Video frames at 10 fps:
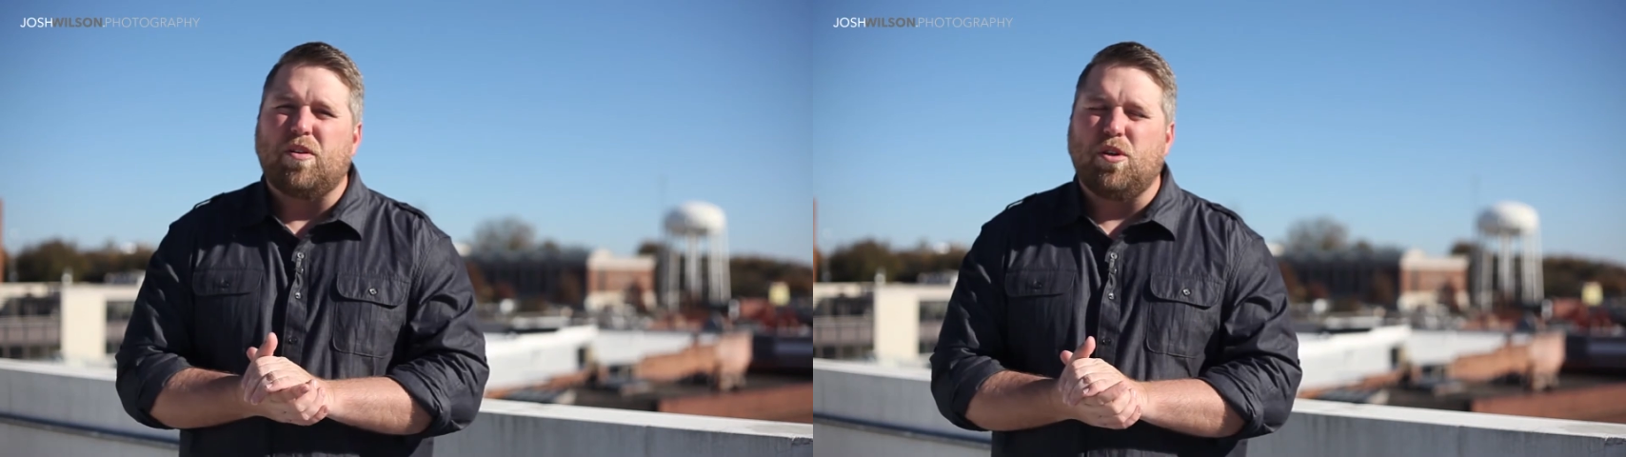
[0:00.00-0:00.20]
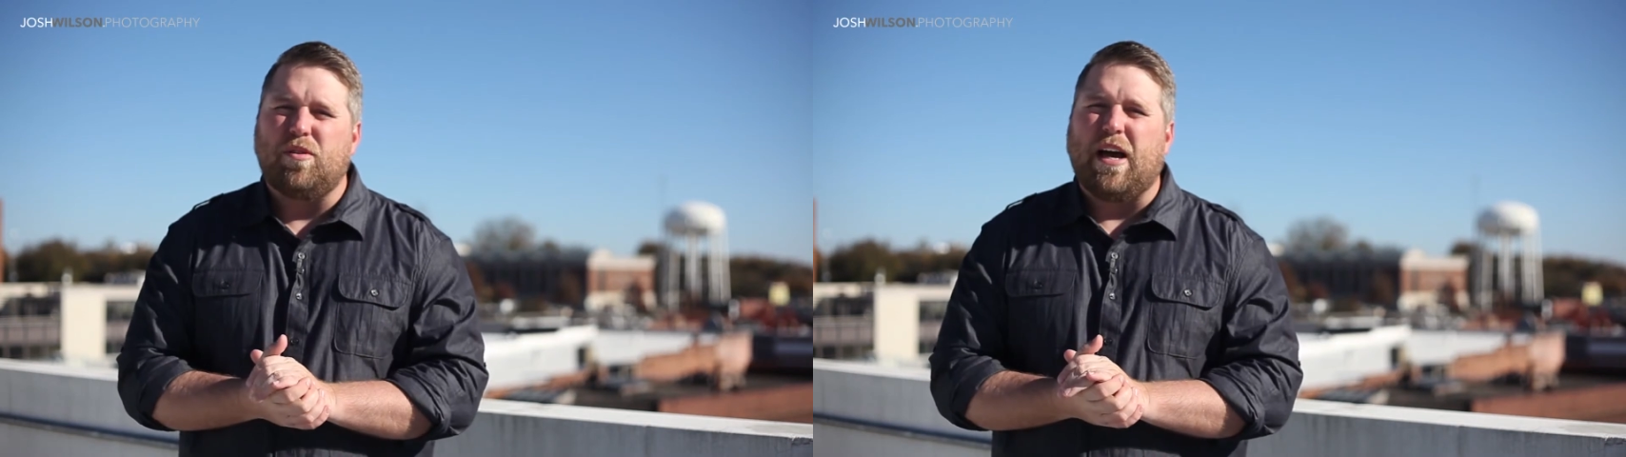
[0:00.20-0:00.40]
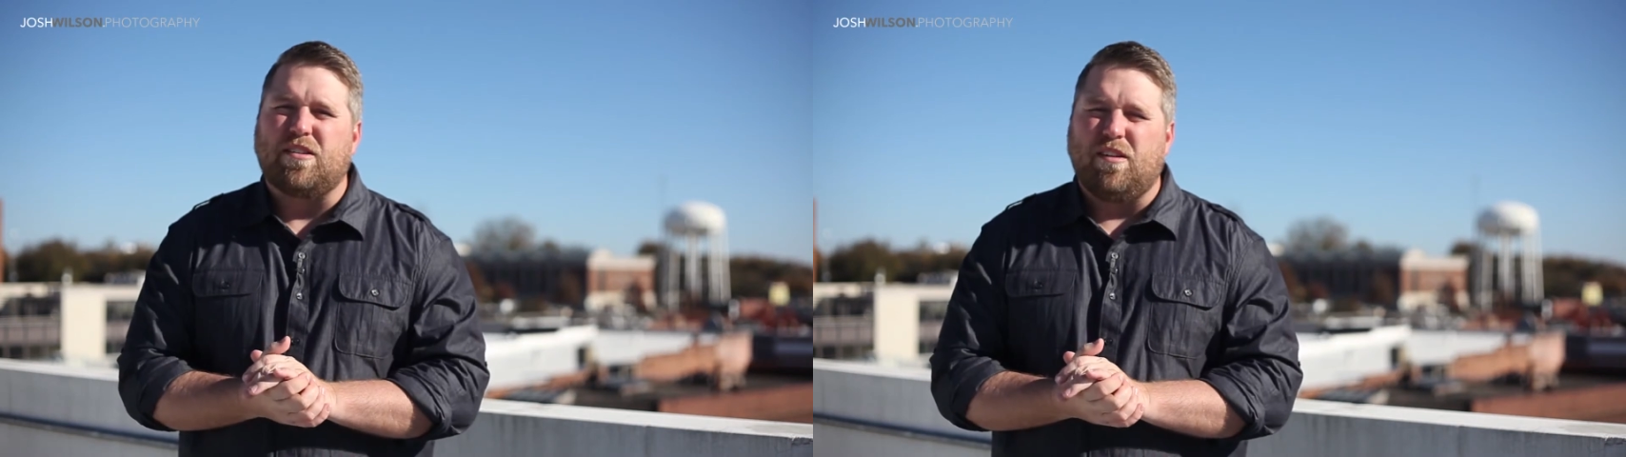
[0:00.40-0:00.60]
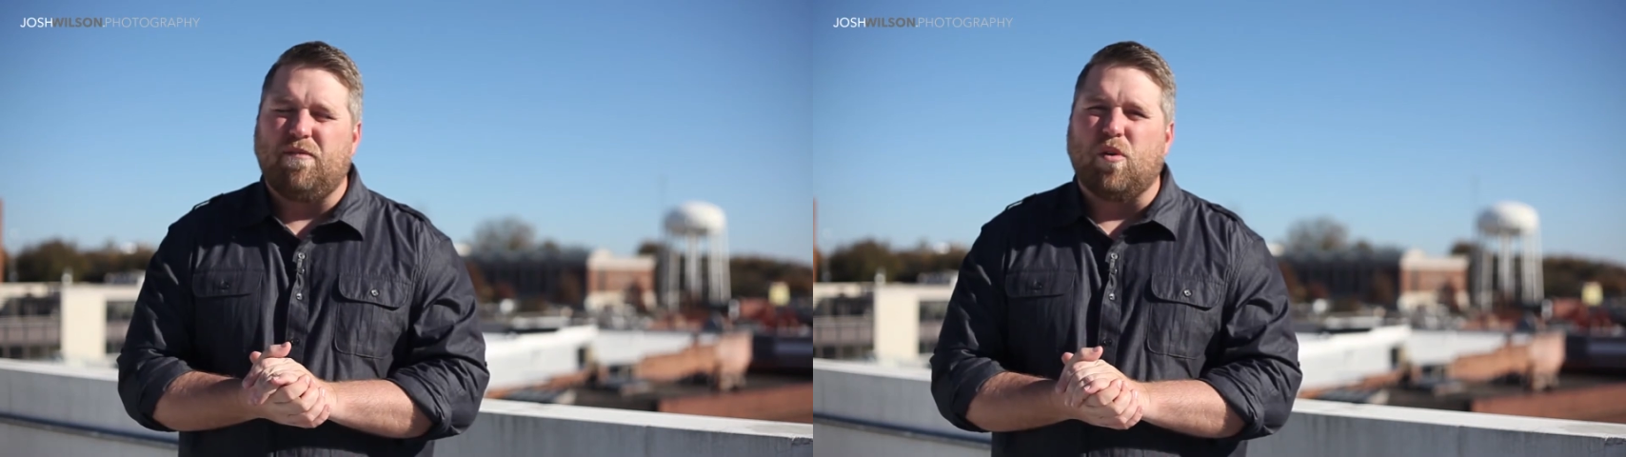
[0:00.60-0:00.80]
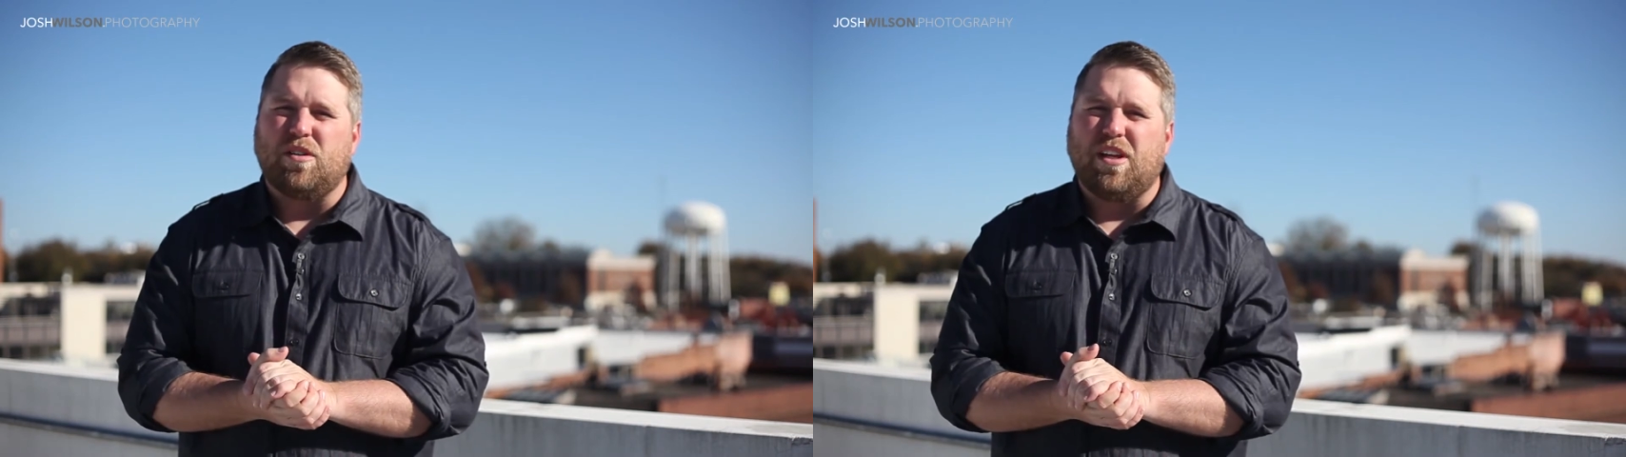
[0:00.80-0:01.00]

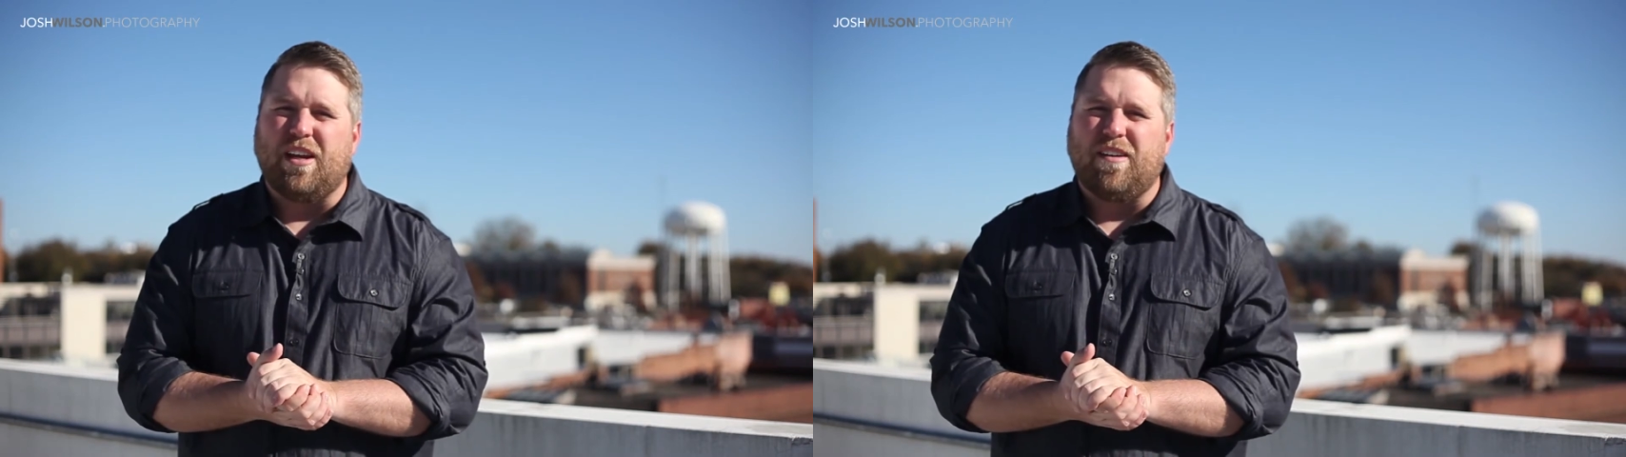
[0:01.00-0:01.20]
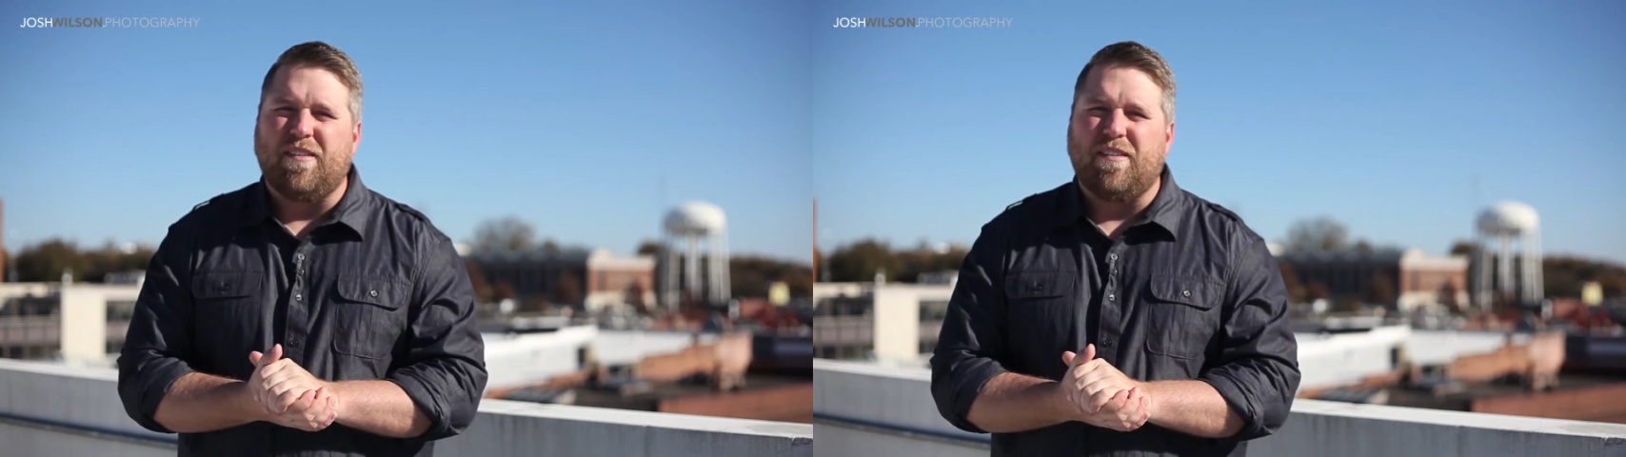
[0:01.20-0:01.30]
2014.